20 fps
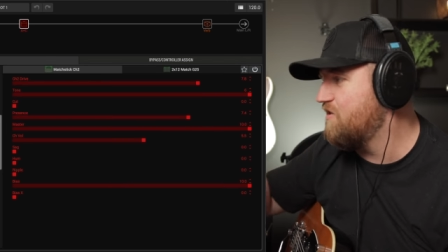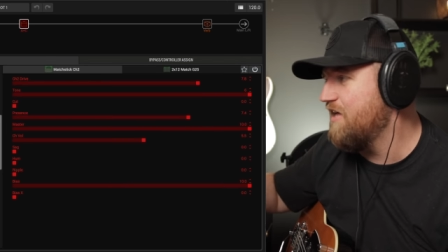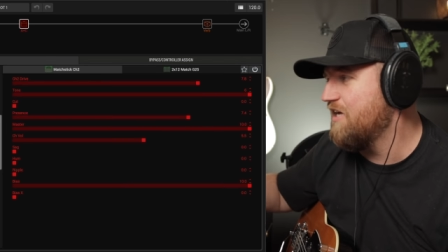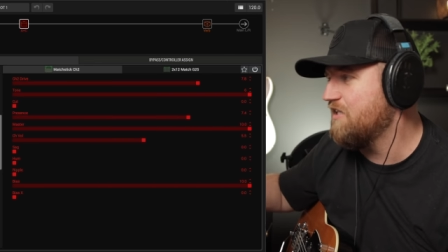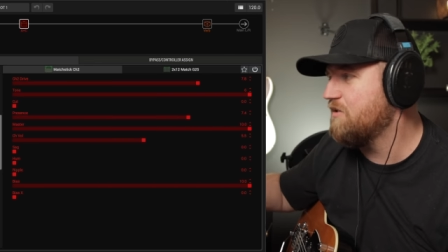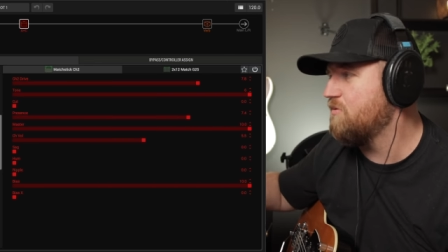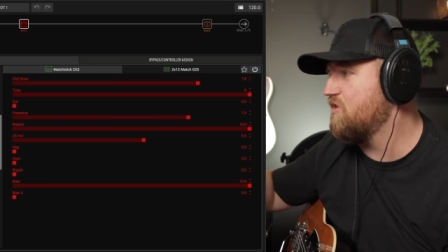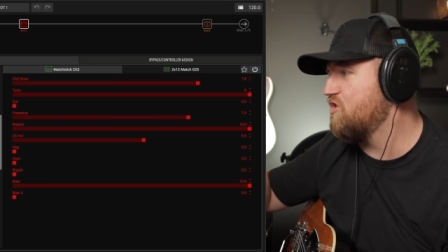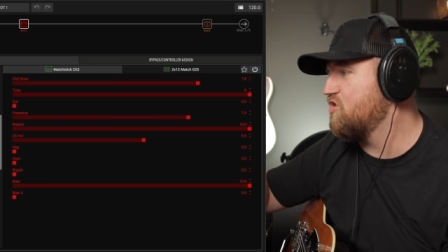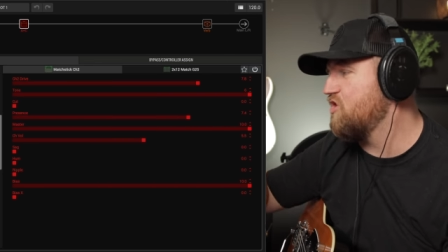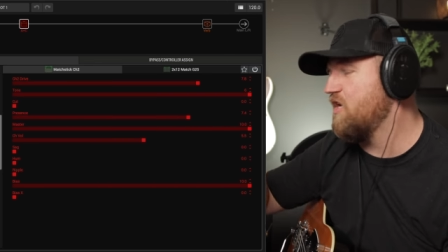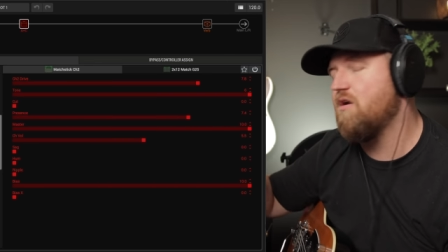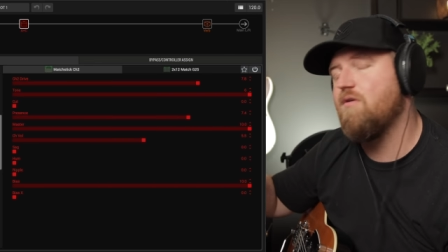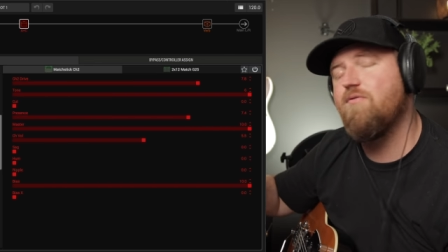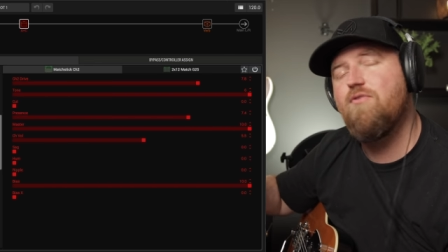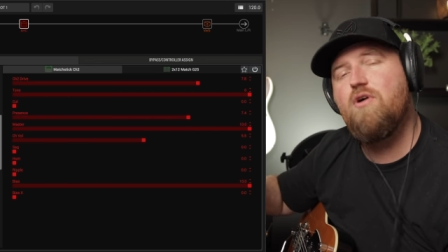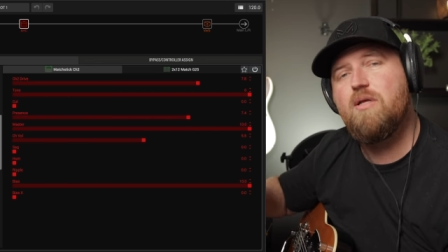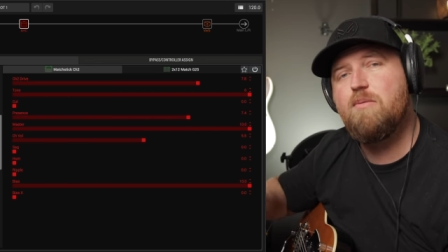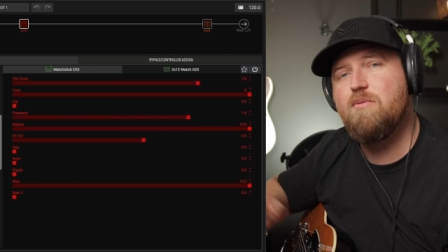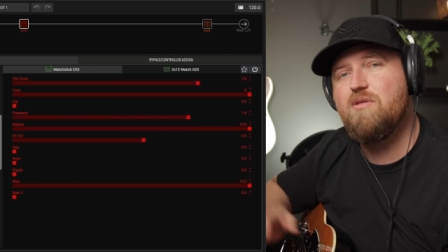That's what the channel
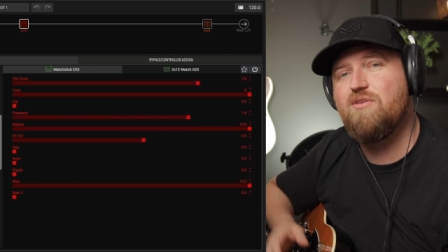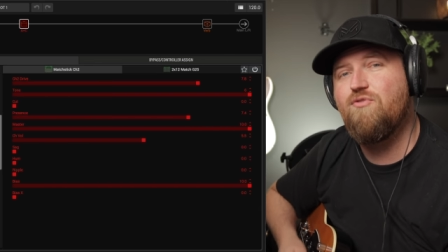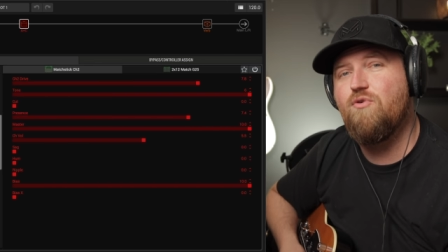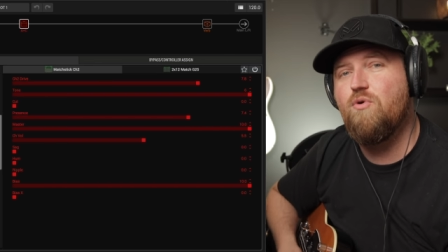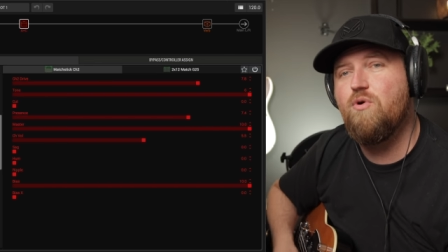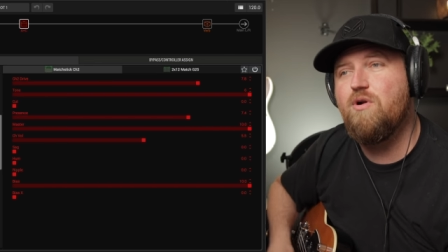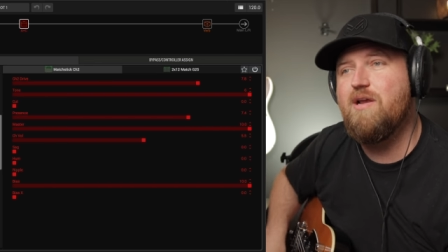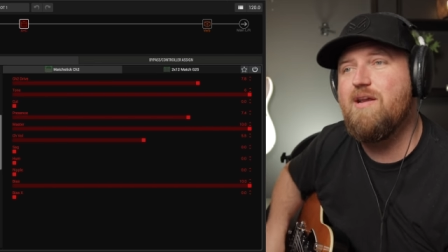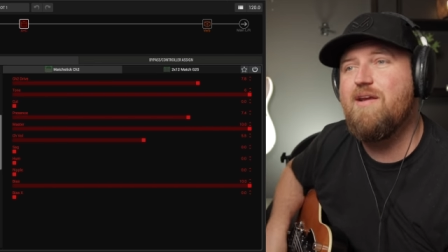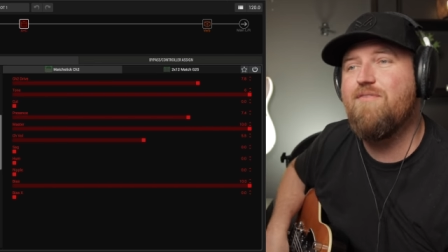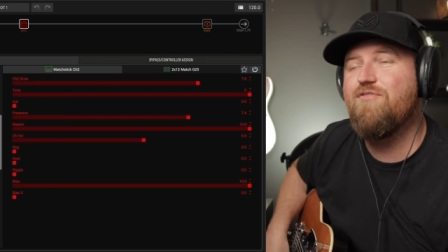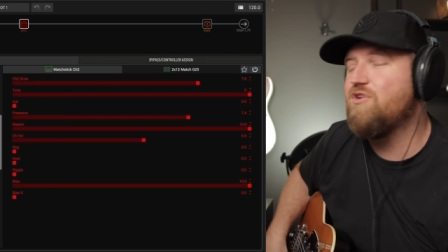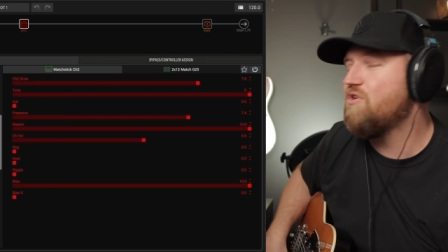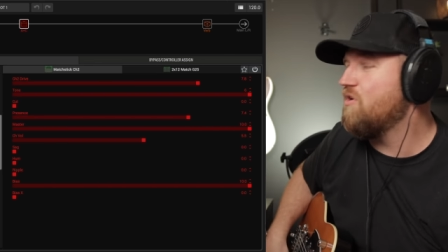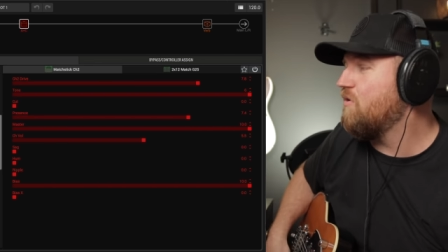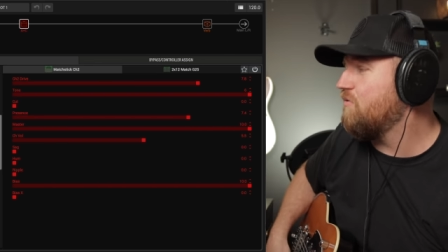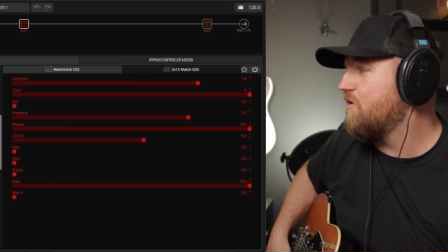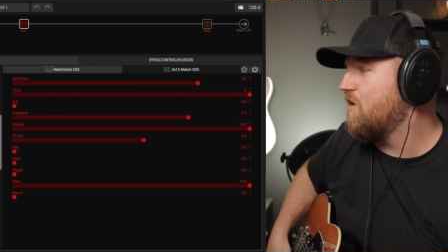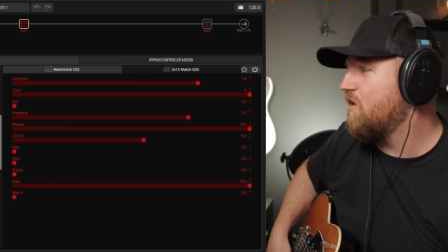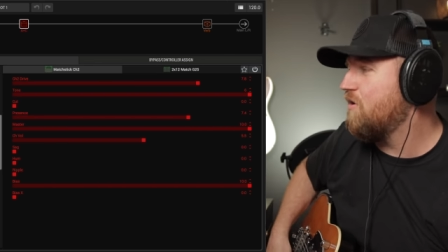volume is for. And if you
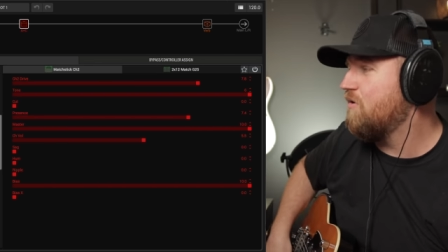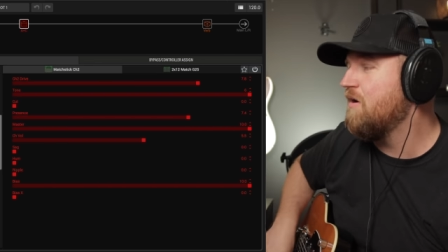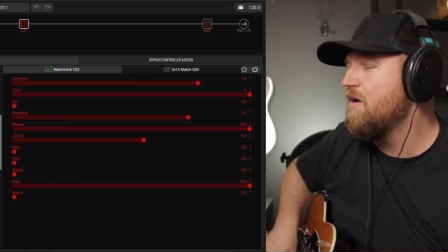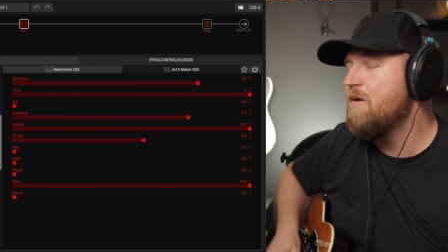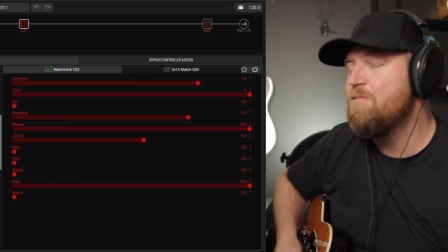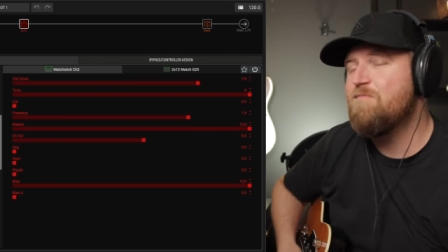don't know,